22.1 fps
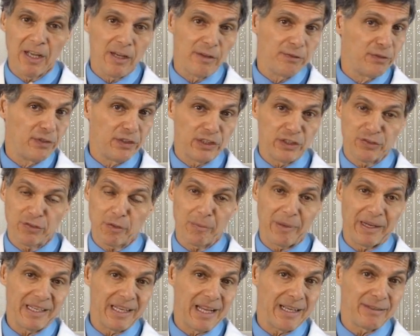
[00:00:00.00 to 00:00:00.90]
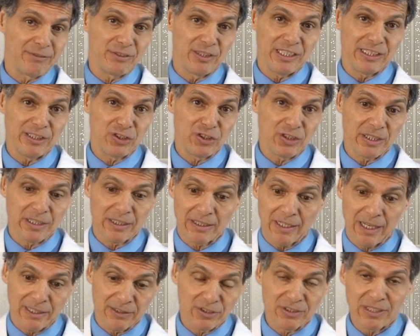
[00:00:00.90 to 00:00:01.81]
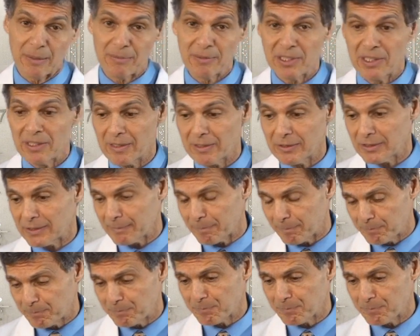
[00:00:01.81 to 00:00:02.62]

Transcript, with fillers: footage from my live teaching uh, seminars